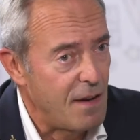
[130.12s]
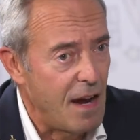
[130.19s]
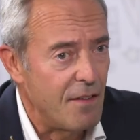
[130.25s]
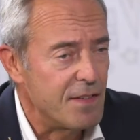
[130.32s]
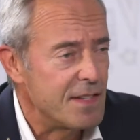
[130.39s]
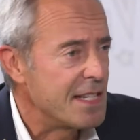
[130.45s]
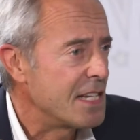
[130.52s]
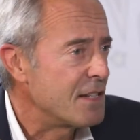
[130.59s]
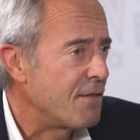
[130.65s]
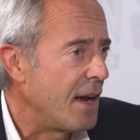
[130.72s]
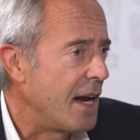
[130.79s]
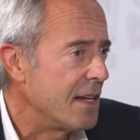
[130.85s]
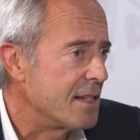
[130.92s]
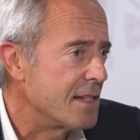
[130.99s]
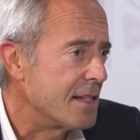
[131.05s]
five, six
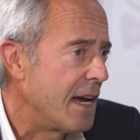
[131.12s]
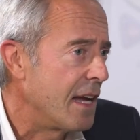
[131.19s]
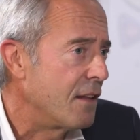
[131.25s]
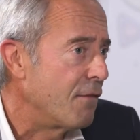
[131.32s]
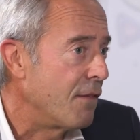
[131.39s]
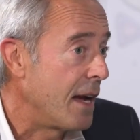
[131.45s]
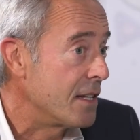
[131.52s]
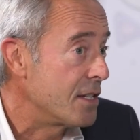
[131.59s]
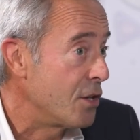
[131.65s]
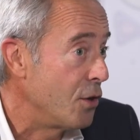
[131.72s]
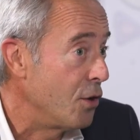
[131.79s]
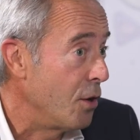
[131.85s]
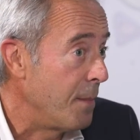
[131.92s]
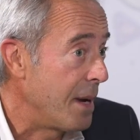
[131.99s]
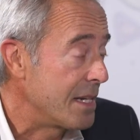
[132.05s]
flights, eight flights a
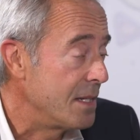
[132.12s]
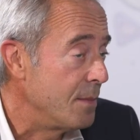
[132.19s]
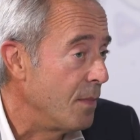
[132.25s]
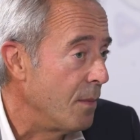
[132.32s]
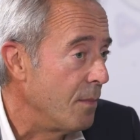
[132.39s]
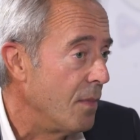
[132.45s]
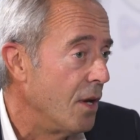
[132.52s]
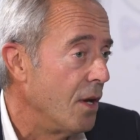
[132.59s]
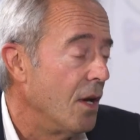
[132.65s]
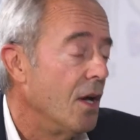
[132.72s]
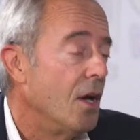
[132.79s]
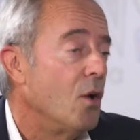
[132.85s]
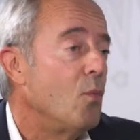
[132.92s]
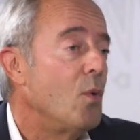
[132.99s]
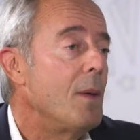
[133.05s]
year maximum.
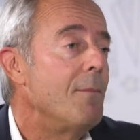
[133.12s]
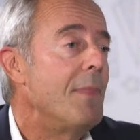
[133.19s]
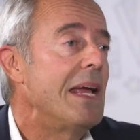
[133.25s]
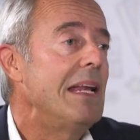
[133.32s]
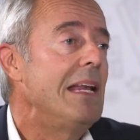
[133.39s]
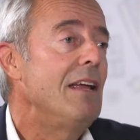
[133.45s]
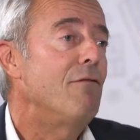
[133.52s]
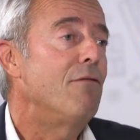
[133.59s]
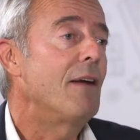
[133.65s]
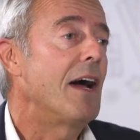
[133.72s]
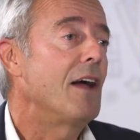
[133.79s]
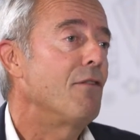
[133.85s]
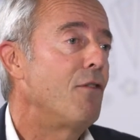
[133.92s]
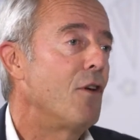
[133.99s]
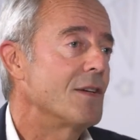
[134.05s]
We mainly
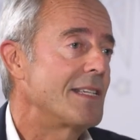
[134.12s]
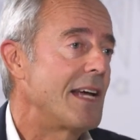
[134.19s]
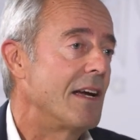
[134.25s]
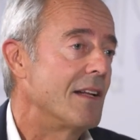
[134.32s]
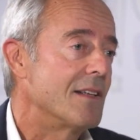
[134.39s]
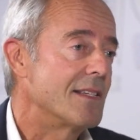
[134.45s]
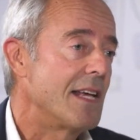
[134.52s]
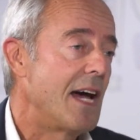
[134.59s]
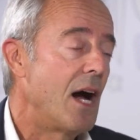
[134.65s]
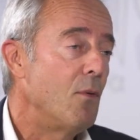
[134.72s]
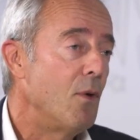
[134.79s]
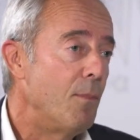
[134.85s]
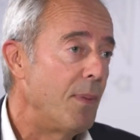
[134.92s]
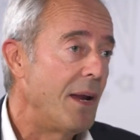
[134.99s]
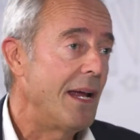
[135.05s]
fly for science.
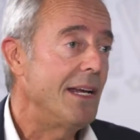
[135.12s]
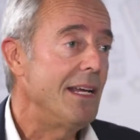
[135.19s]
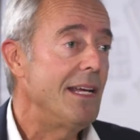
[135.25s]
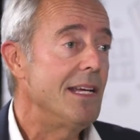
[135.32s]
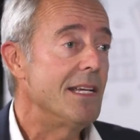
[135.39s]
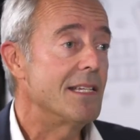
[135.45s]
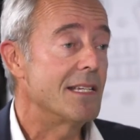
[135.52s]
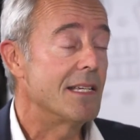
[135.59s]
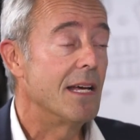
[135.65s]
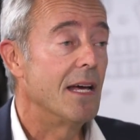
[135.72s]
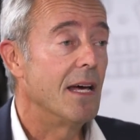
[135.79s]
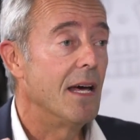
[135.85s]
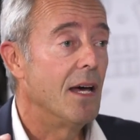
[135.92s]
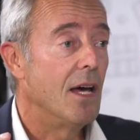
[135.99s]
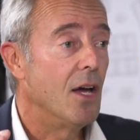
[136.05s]
Our plane is
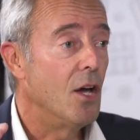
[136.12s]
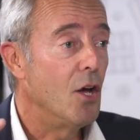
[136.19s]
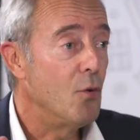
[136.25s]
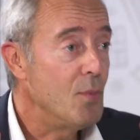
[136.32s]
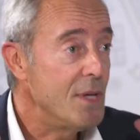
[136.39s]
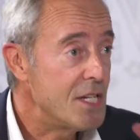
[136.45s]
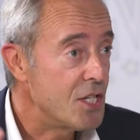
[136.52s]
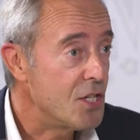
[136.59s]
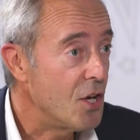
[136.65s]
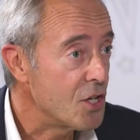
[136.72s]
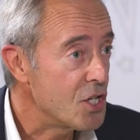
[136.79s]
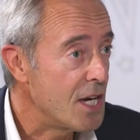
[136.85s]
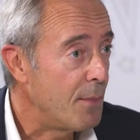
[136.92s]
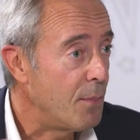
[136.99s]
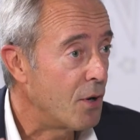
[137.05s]
a
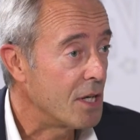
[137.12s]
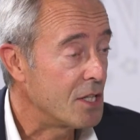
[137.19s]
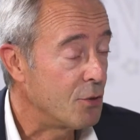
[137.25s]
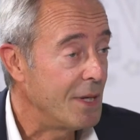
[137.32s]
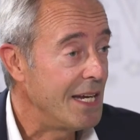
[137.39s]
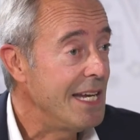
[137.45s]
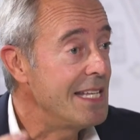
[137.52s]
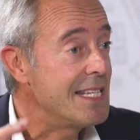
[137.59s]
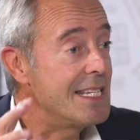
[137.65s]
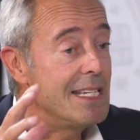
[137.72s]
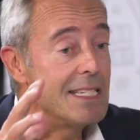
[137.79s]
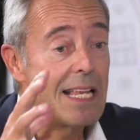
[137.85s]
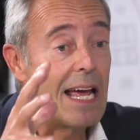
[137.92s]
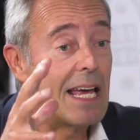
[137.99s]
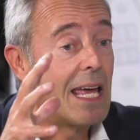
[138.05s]
research laboratory. It
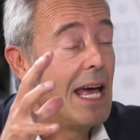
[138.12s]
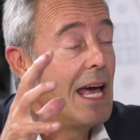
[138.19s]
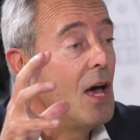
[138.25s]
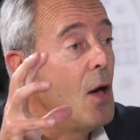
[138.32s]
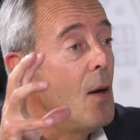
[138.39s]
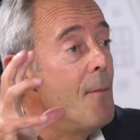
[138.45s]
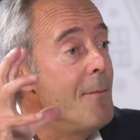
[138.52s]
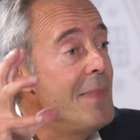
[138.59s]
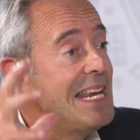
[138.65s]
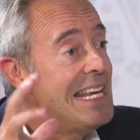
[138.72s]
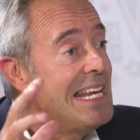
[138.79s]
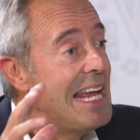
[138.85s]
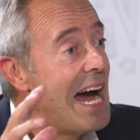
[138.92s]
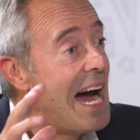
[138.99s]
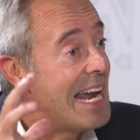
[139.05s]
is like a
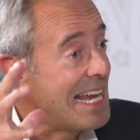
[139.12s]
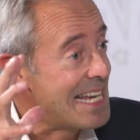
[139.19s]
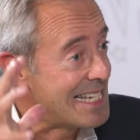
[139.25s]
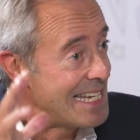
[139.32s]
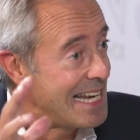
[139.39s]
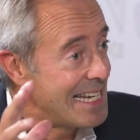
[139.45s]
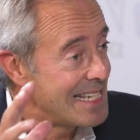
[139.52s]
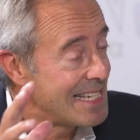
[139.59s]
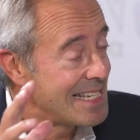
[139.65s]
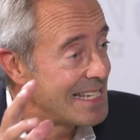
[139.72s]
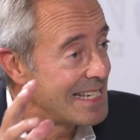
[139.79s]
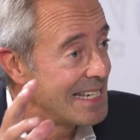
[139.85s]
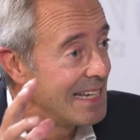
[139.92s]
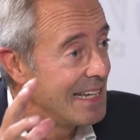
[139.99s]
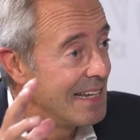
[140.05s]
mini
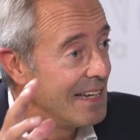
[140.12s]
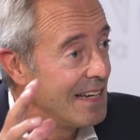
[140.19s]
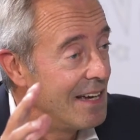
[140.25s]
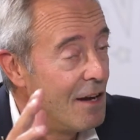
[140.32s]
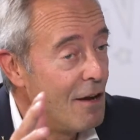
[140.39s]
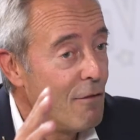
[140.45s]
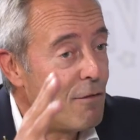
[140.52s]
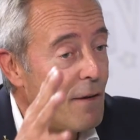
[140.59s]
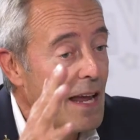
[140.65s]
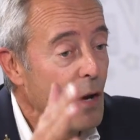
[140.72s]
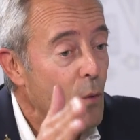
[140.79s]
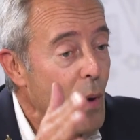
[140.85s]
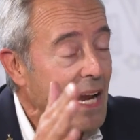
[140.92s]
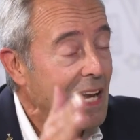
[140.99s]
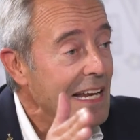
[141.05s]
ISS flying
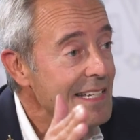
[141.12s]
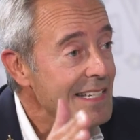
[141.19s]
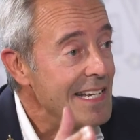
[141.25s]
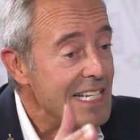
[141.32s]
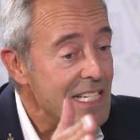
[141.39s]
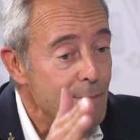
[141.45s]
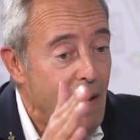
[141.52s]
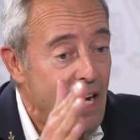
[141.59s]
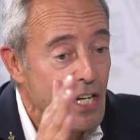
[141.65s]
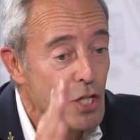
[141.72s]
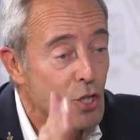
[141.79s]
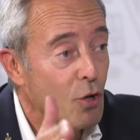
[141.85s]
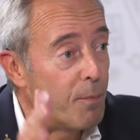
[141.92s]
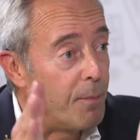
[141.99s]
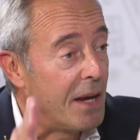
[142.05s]
weightlessness by a
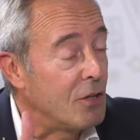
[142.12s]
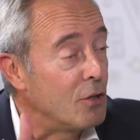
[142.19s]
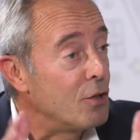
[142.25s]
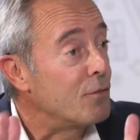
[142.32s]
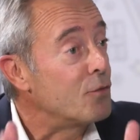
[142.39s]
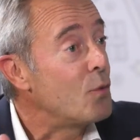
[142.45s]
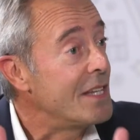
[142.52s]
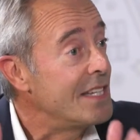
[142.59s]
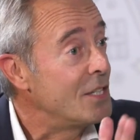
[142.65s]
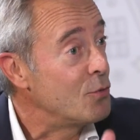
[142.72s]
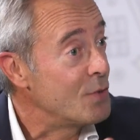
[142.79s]
short period of 22